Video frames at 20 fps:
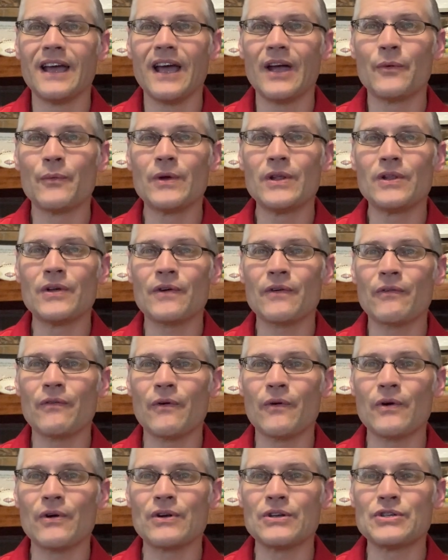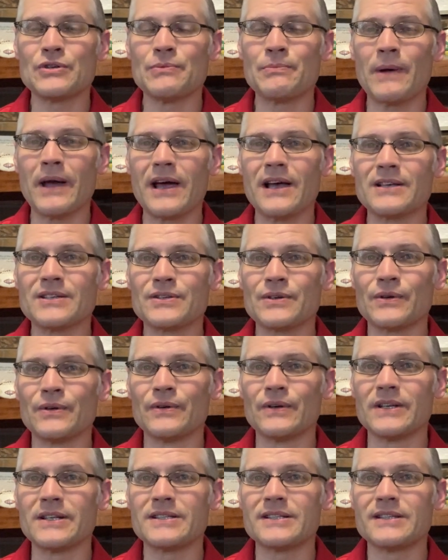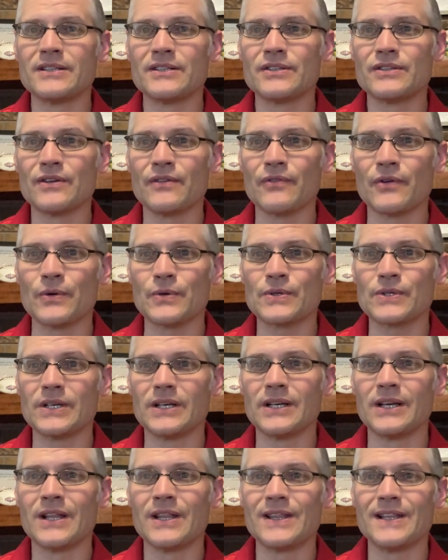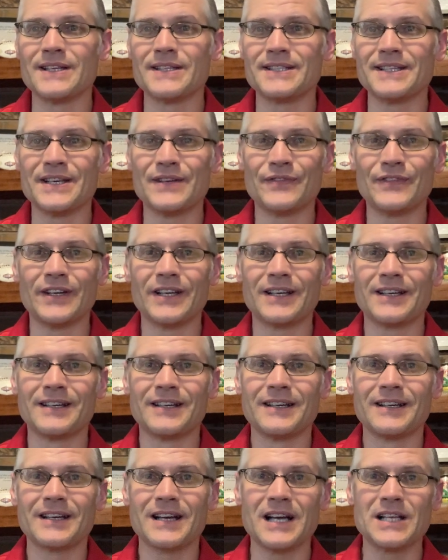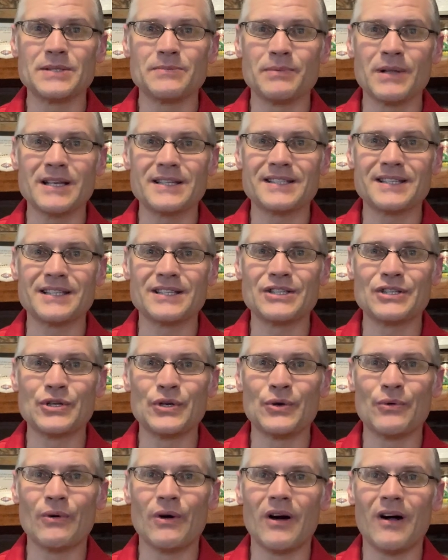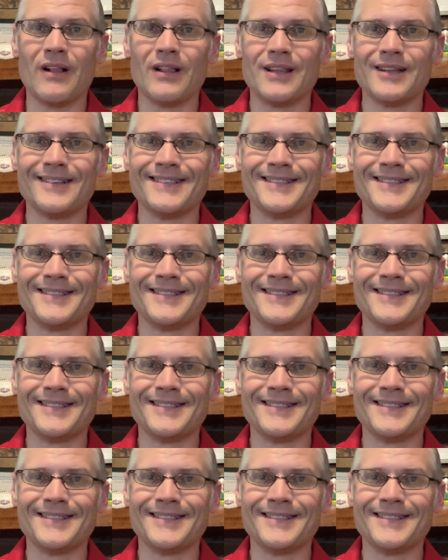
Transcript: and we look forward to Pastor Ernest's devotion this evening. God's blessings to you all.